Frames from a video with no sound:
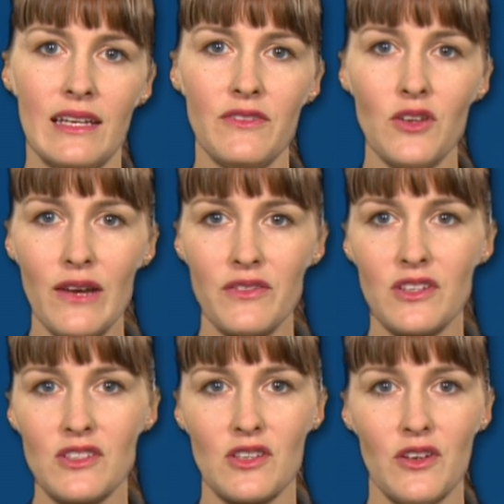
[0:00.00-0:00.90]
If you have
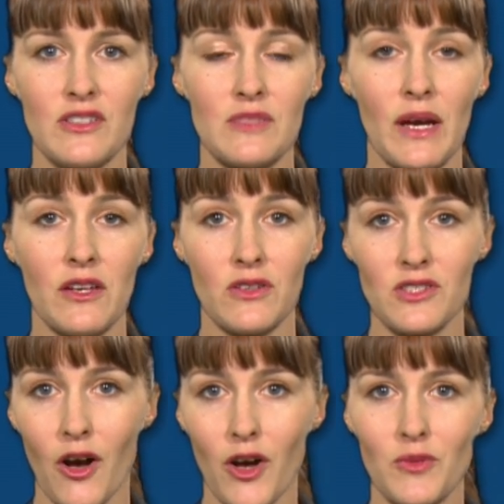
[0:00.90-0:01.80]
concerns about your
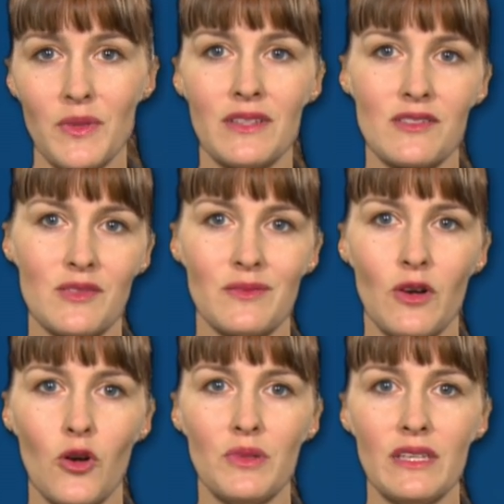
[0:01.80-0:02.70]
entitlements
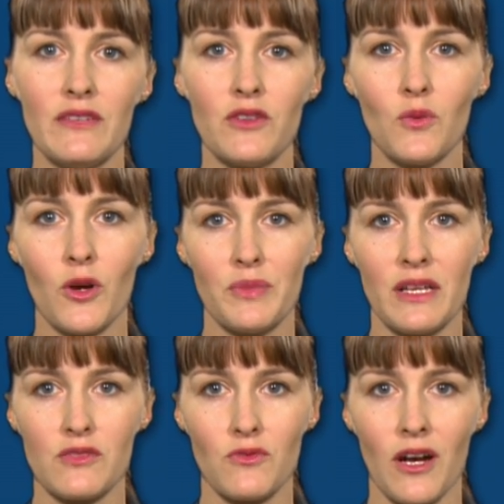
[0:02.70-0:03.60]
or believe your
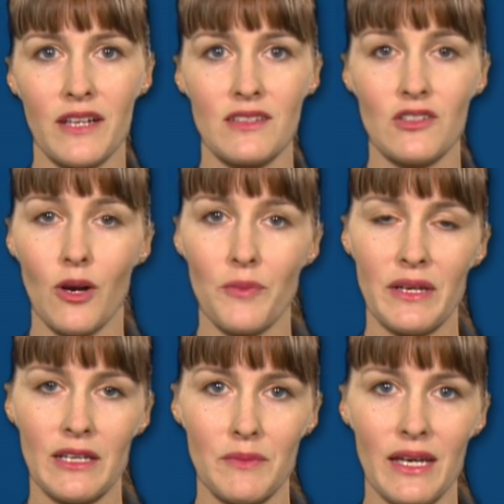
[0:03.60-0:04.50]
workplace rights are not
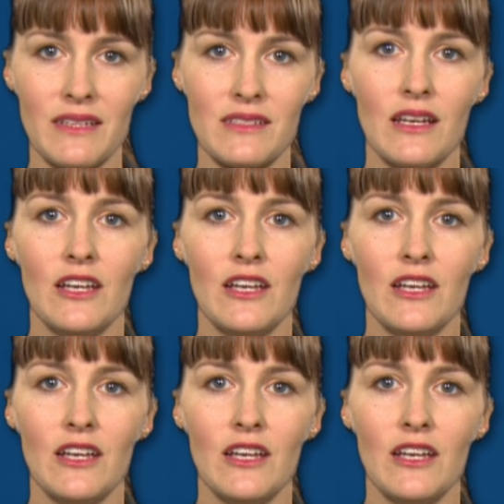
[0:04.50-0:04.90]
being met,